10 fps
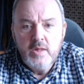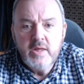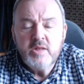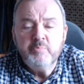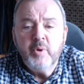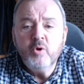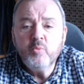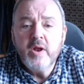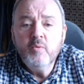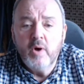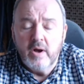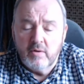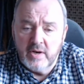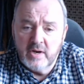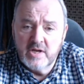Yeah, the build went
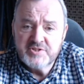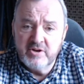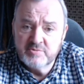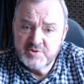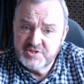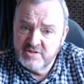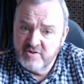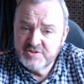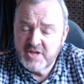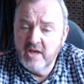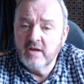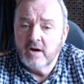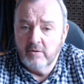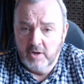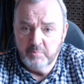well, and then considering this was the first kit
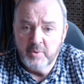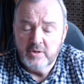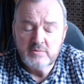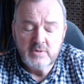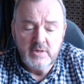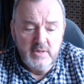car I built,